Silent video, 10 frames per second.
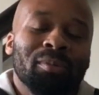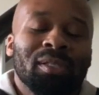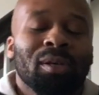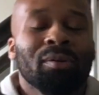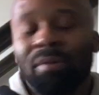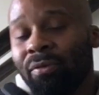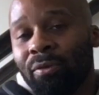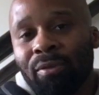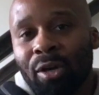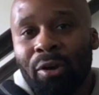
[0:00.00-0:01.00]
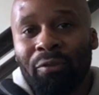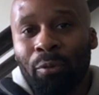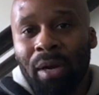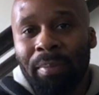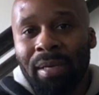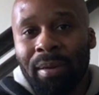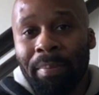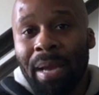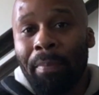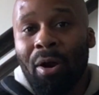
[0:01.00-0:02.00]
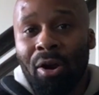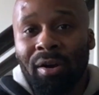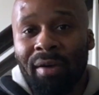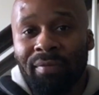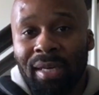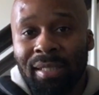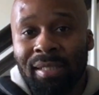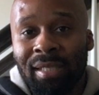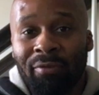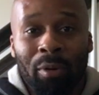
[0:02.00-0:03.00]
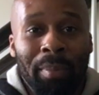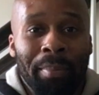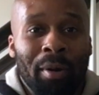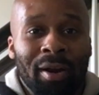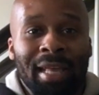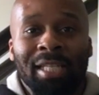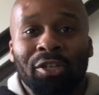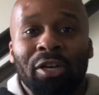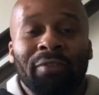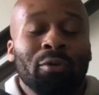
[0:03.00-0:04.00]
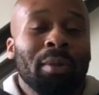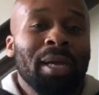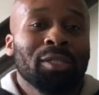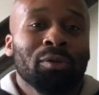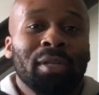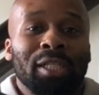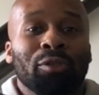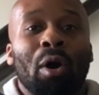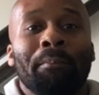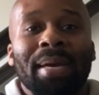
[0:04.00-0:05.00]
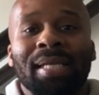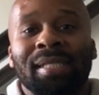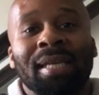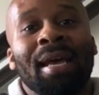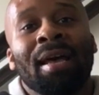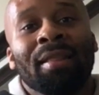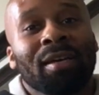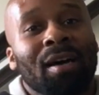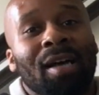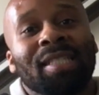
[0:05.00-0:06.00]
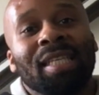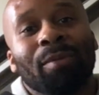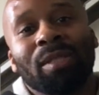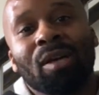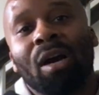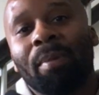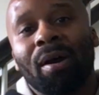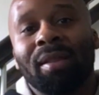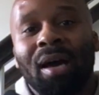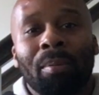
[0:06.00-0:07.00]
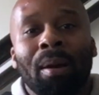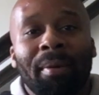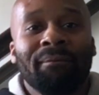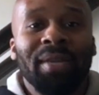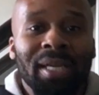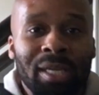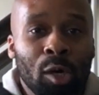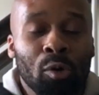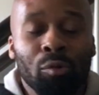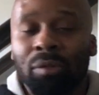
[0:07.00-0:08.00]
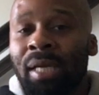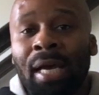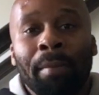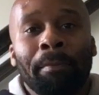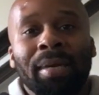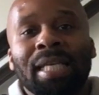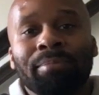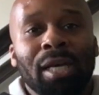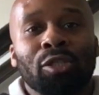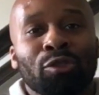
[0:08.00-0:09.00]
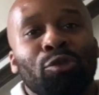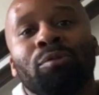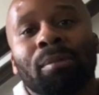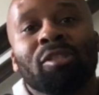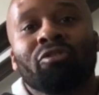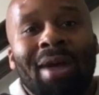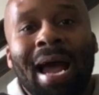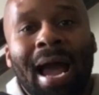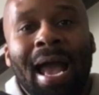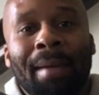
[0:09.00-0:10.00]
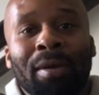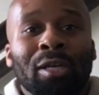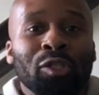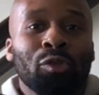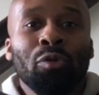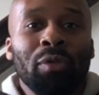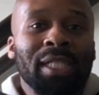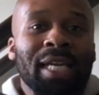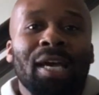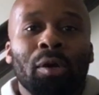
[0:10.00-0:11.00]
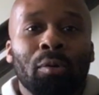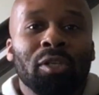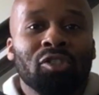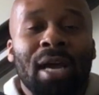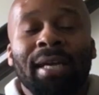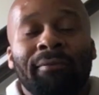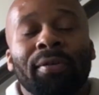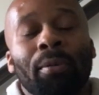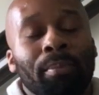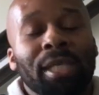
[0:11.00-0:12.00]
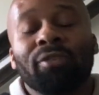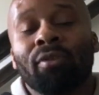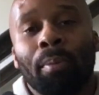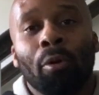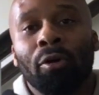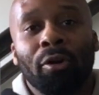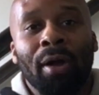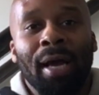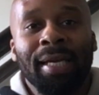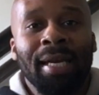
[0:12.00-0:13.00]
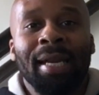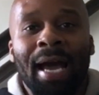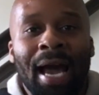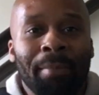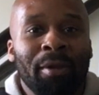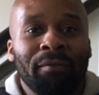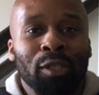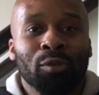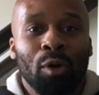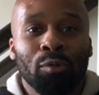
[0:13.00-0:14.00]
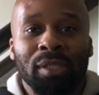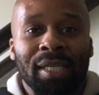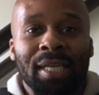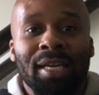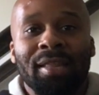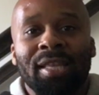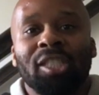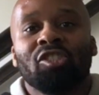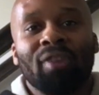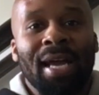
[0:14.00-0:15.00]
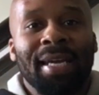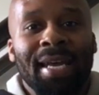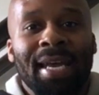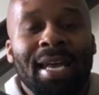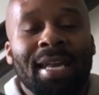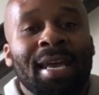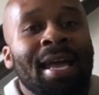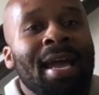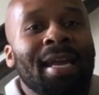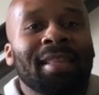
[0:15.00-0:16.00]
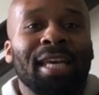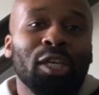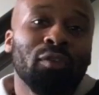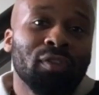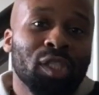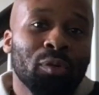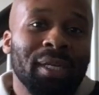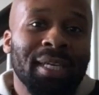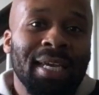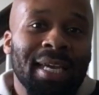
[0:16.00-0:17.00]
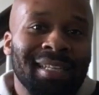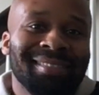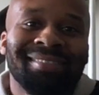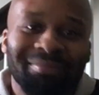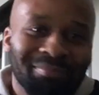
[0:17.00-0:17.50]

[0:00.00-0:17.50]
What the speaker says: so if you want to be a part of this, if you want to be a part of that journey, if you want to make sure that you don't miss the content that we talk about in the upcoming videos, please make sure you subscribe to the channel, the Track and Field Bleacher Reporter. Again, I'm your official host here, the Trackhead, and I thank you for tuning in.